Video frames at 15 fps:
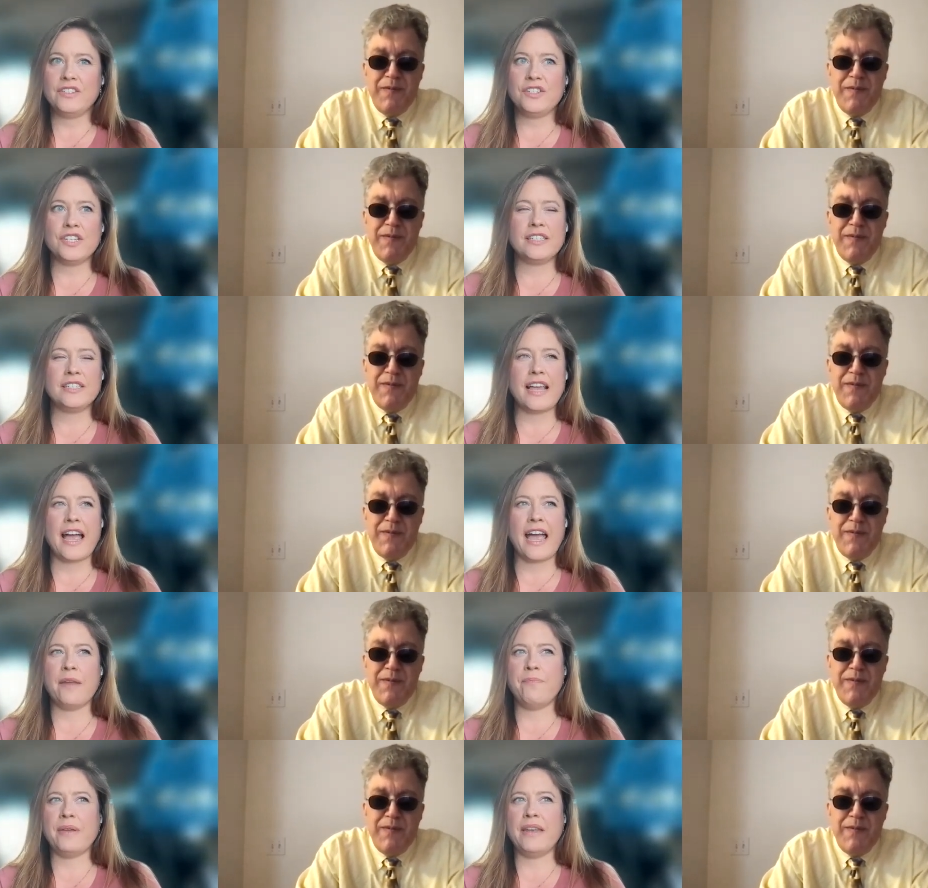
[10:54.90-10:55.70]
Speaker 1: just
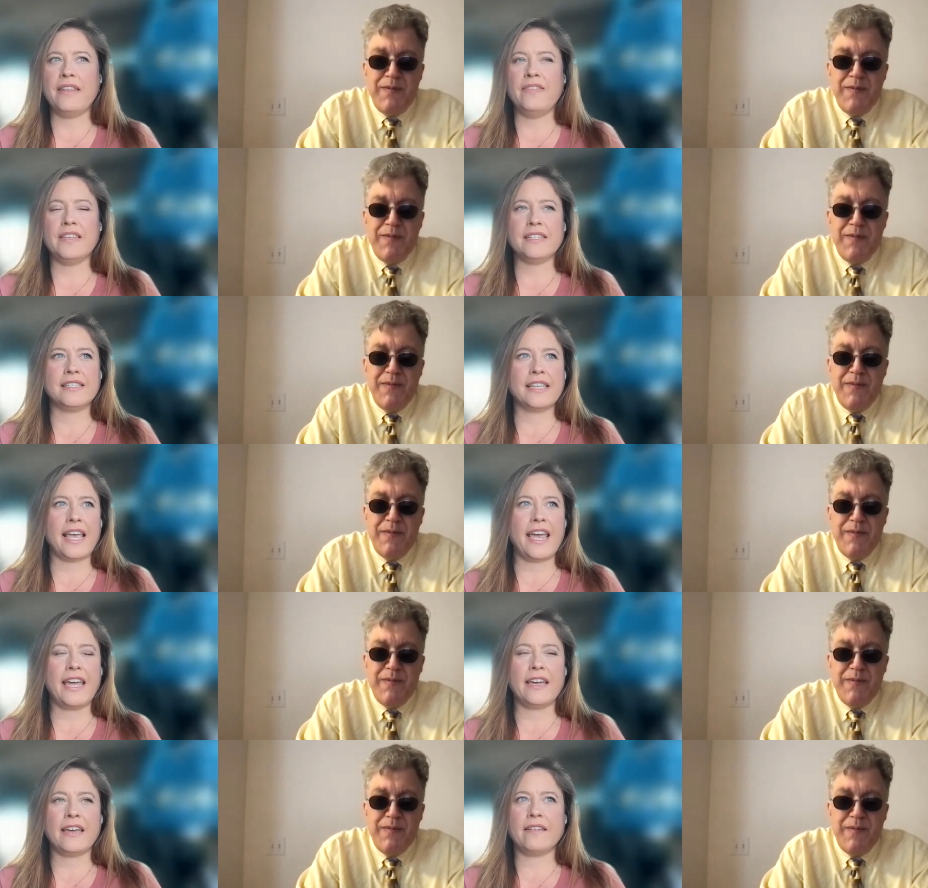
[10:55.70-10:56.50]
I had been in this
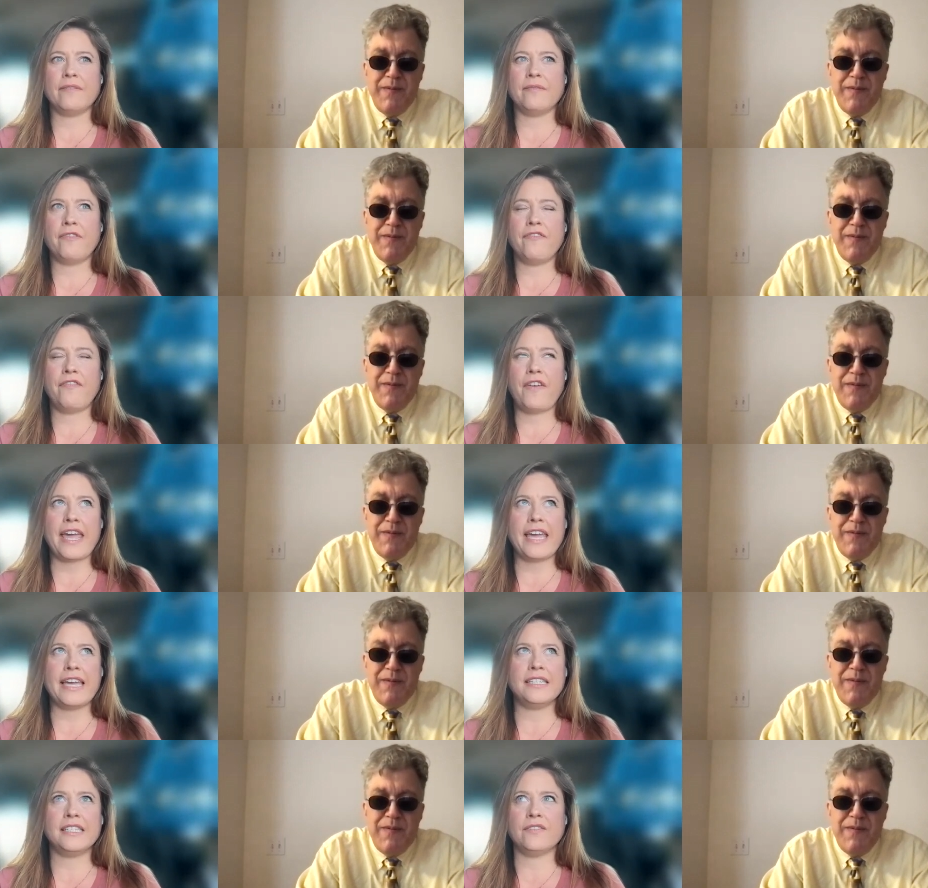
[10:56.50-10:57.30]
like
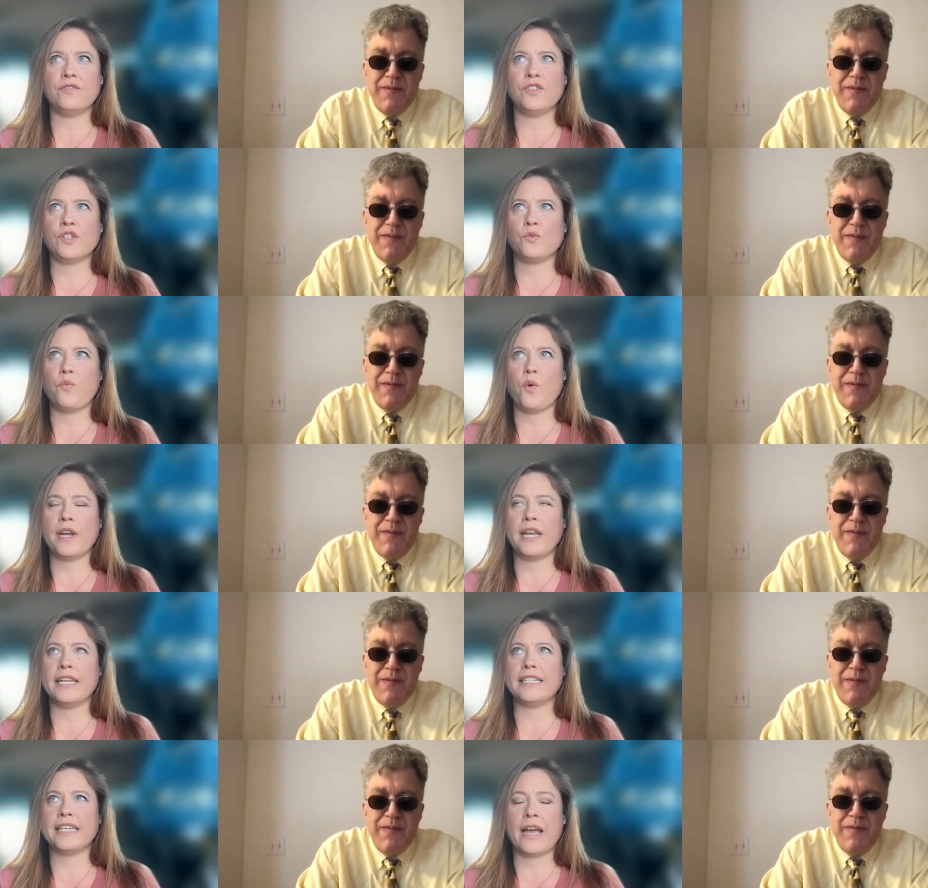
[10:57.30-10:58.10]
phase of just
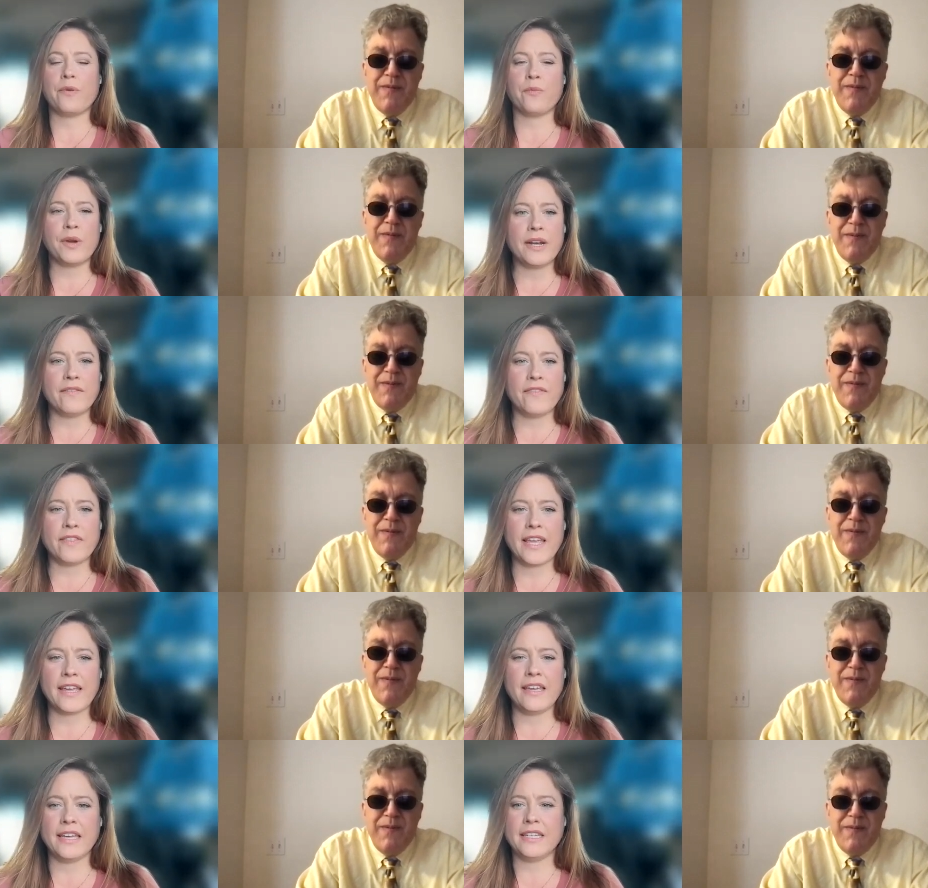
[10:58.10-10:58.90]
wanting to get rid of
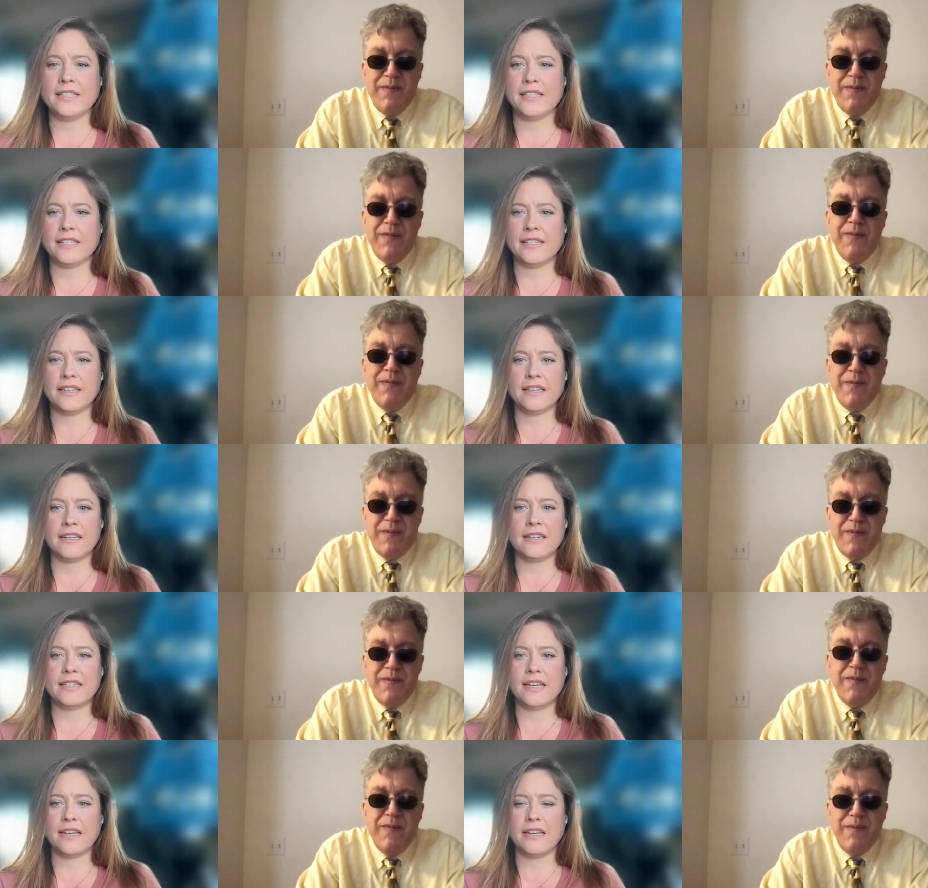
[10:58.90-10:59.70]
things
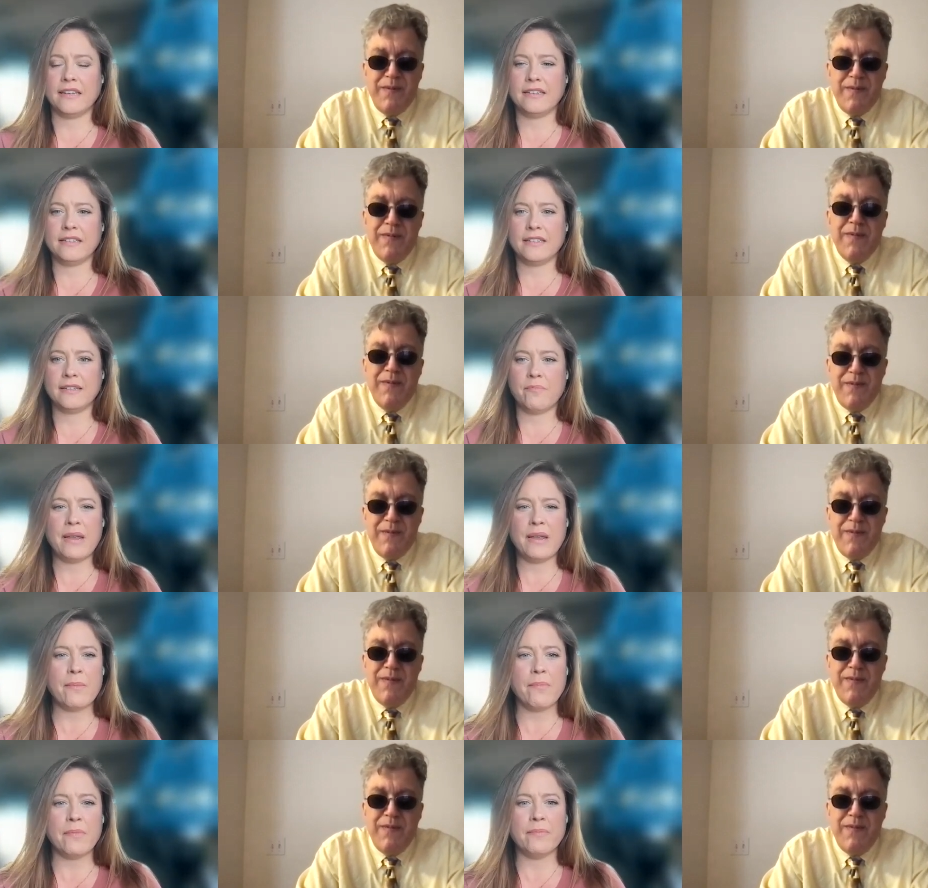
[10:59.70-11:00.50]
and to to
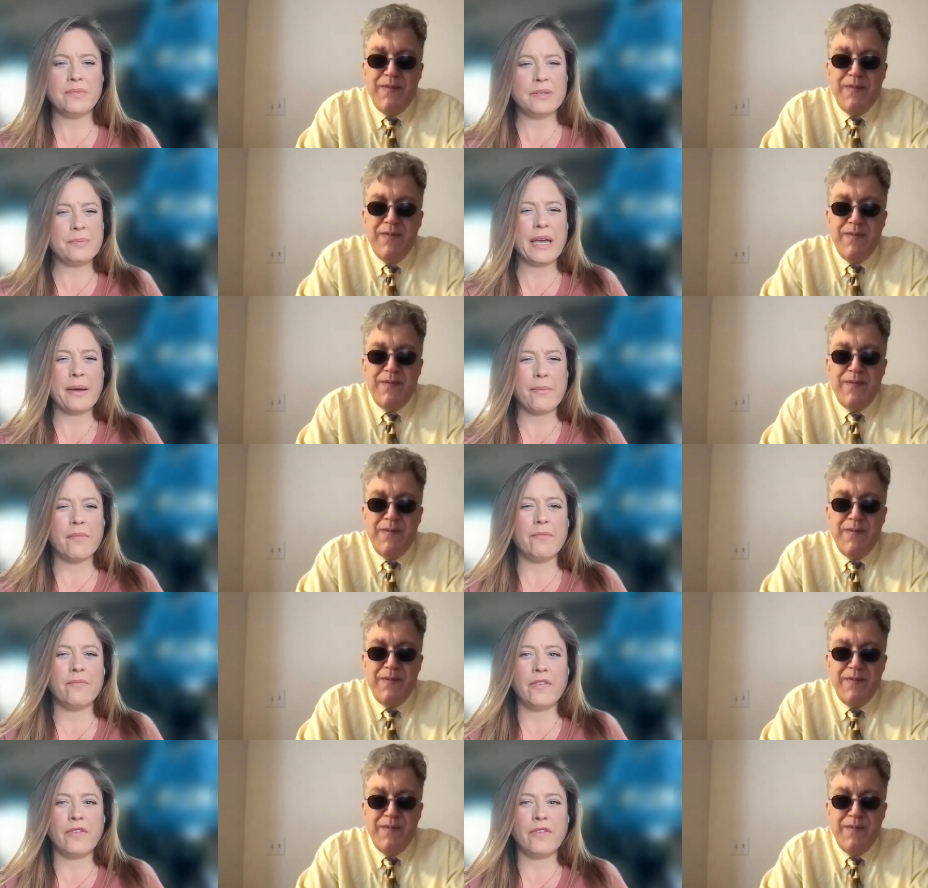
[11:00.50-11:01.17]
minim to become